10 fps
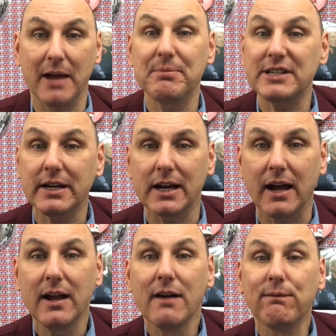in particular
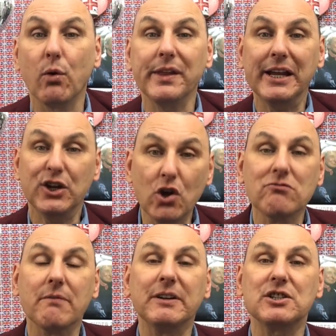for the
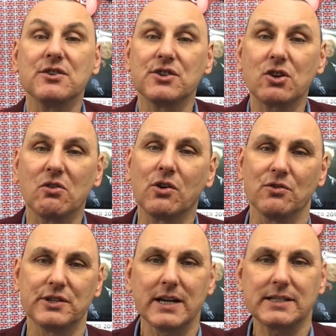Eurovision Song
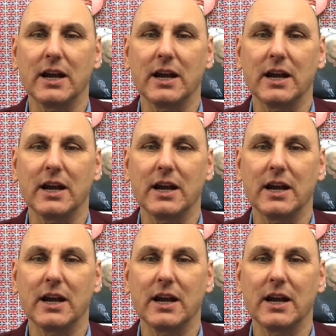Contest.